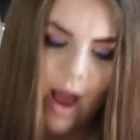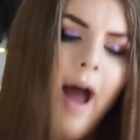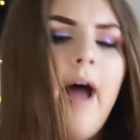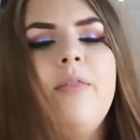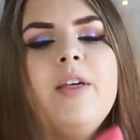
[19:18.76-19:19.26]

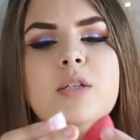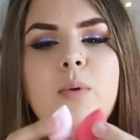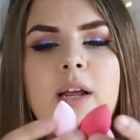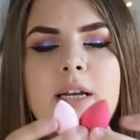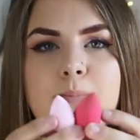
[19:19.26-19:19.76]
and this
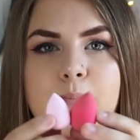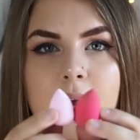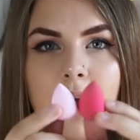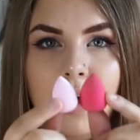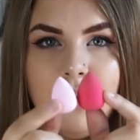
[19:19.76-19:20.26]
one is
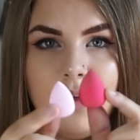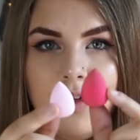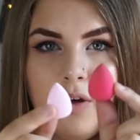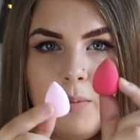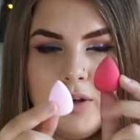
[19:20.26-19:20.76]
bigger than the
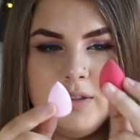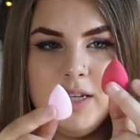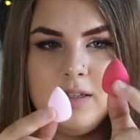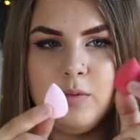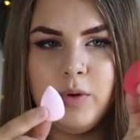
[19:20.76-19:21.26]
other because
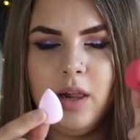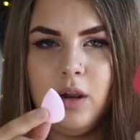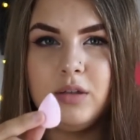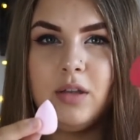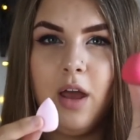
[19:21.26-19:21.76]
this is what it
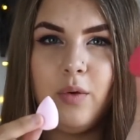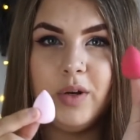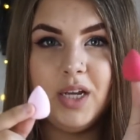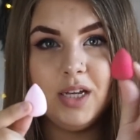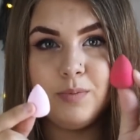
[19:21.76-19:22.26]
looks like
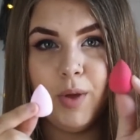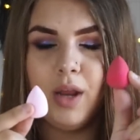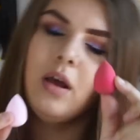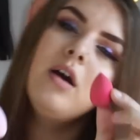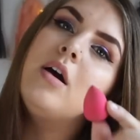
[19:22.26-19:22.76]
when it has
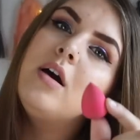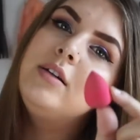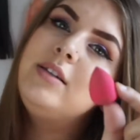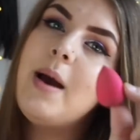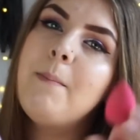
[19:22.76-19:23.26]
been
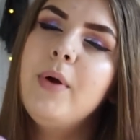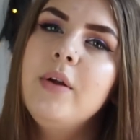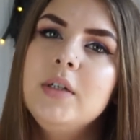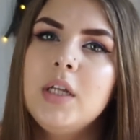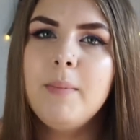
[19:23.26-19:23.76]
dampened.